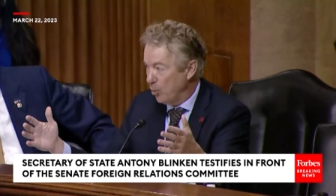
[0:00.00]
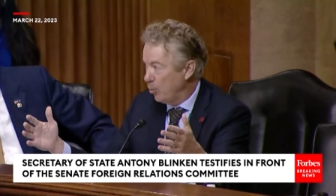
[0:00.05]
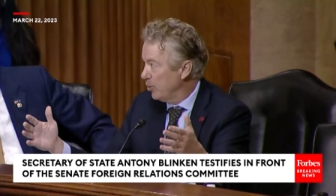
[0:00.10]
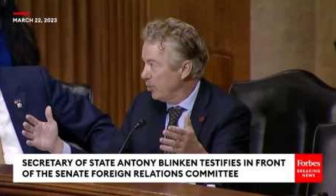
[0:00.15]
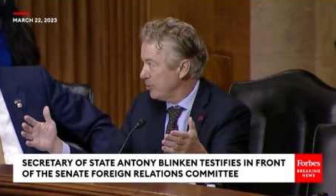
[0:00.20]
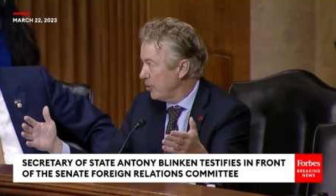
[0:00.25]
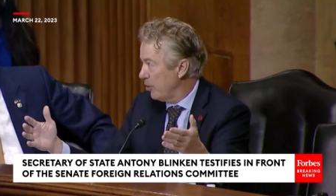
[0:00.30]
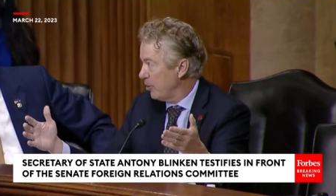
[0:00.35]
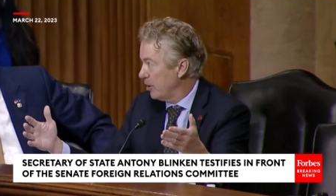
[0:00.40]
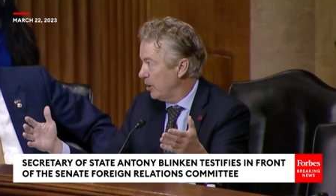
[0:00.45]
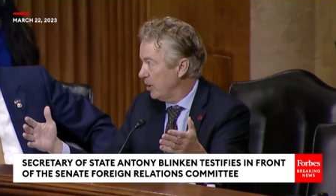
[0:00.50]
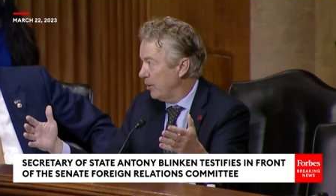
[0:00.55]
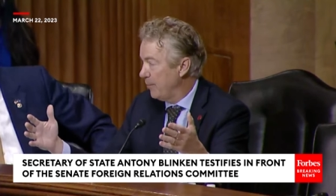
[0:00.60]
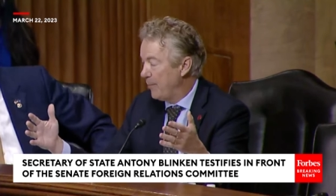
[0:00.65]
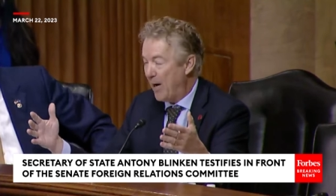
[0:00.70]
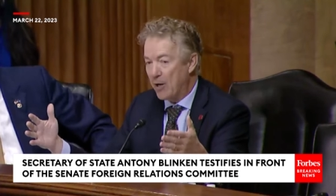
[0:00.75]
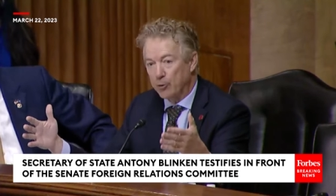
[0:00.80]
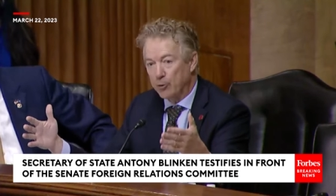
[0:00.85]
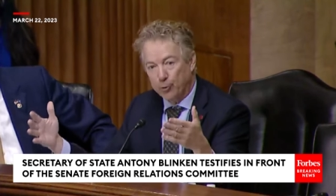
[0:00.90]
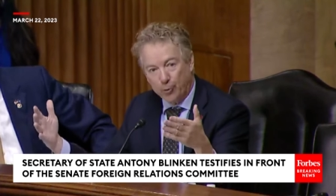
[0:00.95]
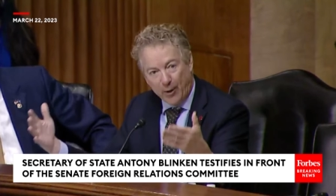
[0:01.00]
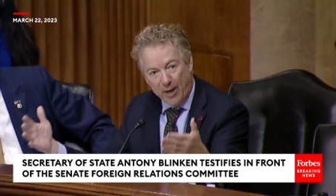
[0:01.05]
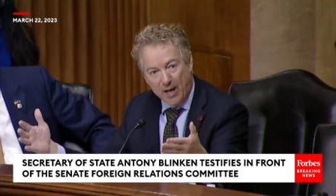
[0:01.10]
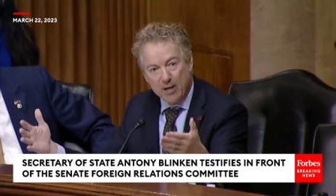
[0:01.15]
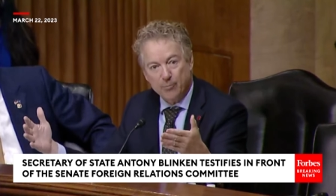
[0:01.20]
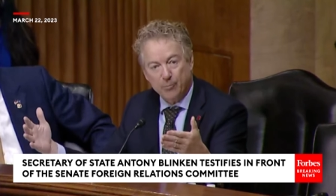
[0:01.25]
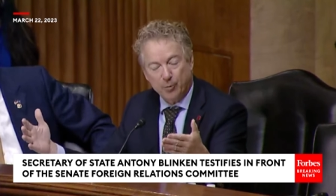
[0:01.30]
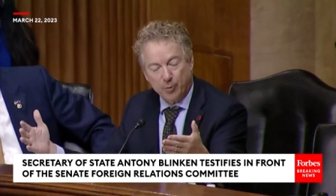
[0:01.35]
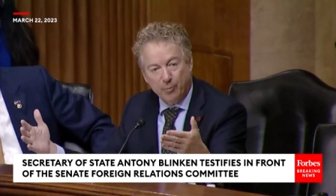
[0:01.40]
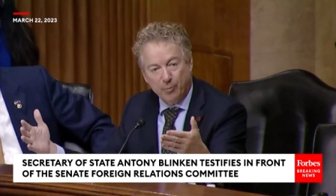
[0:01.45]
We're talking about
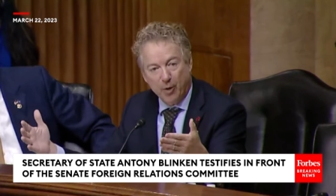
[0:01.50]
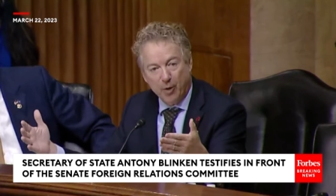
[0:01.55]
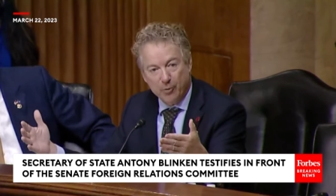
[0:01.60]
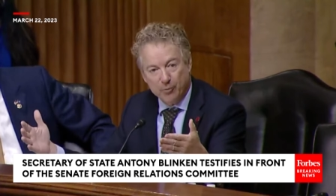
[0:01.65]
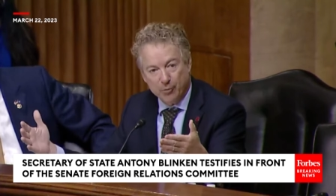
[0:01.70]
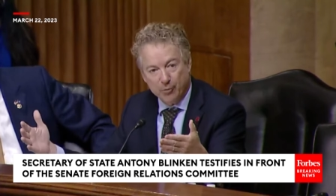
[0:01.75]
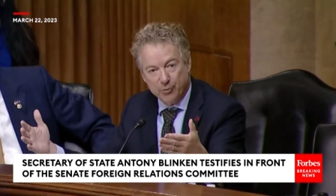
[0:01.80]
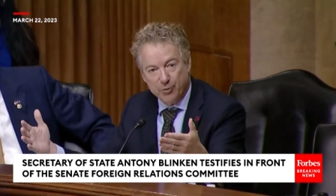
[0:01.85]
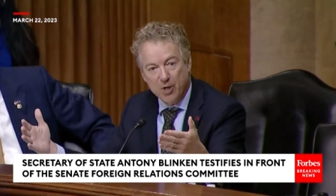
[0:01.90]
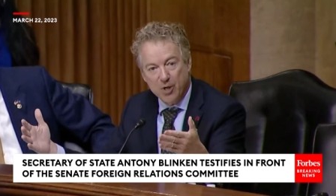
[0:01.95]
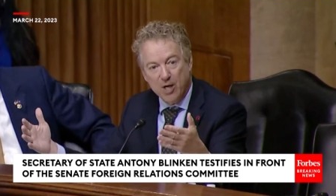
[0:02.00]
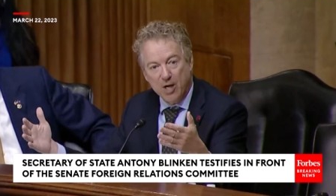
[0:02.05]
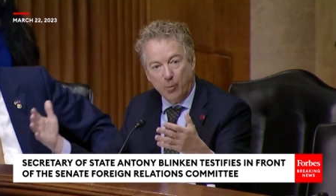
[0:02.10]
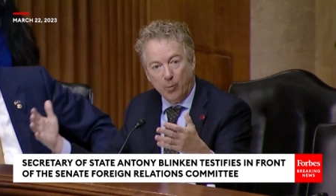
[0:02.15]
grant proposals,